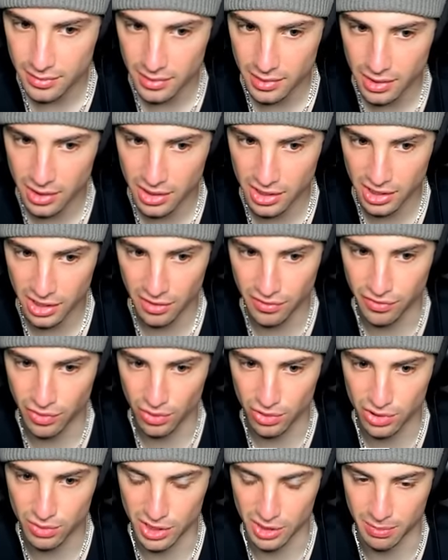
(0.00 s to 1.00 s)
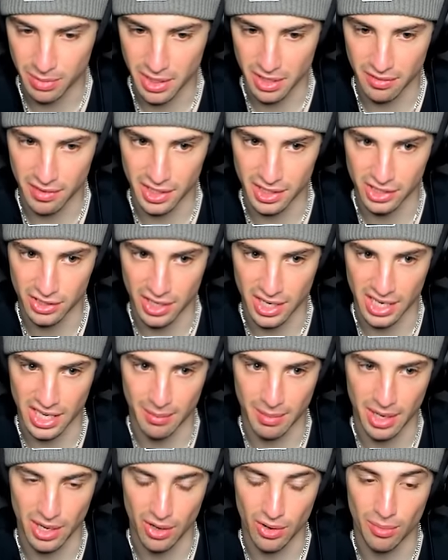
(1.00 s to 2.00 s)
Because I could Volt Switch Pivot and try to get
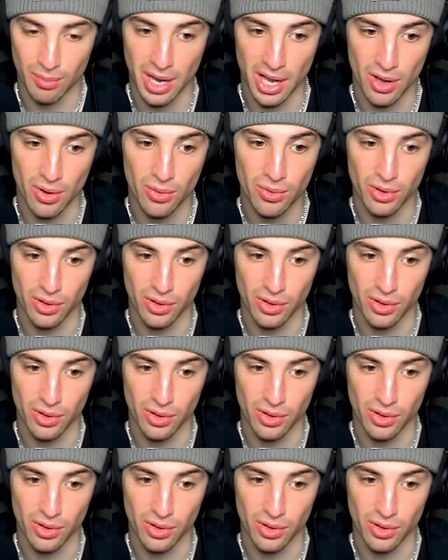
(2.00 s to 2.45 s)
my, my own